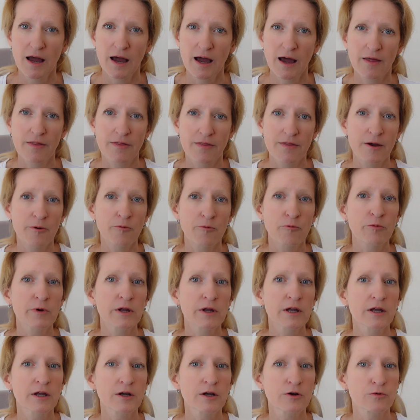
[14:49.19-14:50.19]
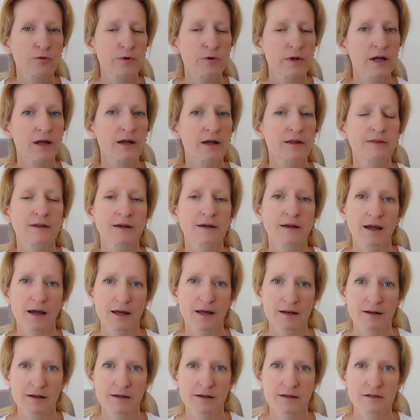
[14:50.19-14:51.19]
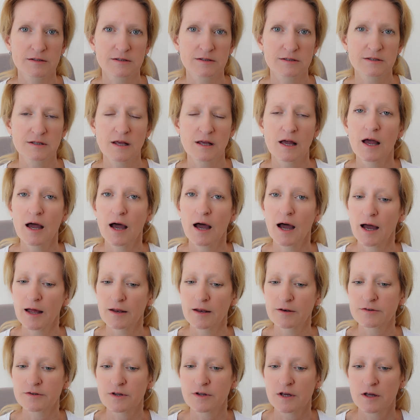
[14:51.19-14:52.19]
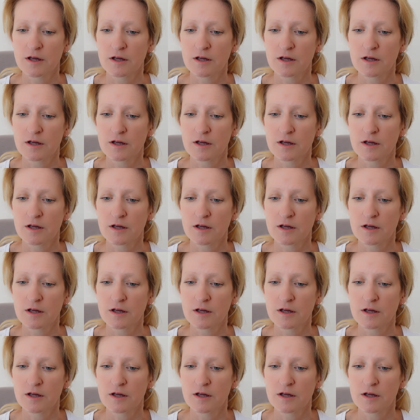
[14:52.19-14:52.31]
And then we create the catalysts. And